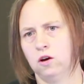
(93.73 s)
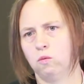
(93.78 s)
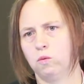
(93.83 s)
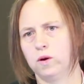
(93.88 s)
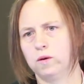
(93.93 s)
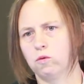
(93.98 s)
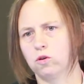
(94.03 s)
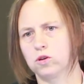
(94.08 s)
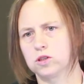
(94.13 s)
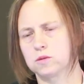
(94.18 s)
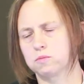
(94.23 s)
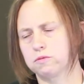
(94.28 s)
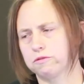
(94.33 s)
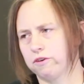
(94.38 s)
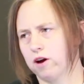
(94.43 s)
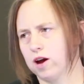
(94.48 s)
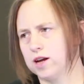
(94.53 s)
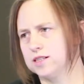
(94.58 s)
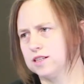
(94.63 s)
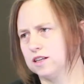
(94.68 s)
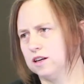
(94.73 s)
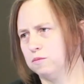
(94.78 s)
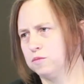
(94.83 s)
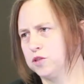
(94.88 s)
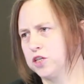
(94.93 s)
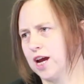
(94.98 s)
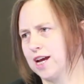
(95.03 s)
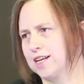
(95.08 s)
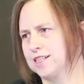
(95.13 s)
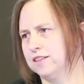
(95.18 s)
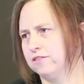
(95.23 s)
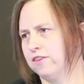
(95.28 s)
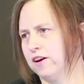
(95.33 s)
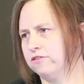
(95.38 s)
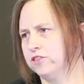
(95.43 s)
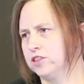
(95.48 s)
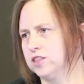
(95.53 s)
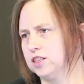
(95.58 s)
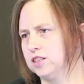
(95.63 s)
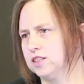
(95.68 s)
We want to provide objective
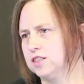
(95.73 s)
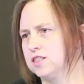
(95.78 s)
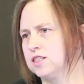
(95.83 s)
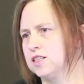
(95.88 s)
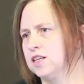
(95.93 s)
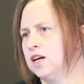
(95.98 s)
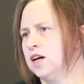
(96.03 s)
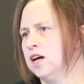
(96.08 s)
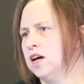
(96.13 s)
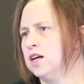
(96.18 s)
evidence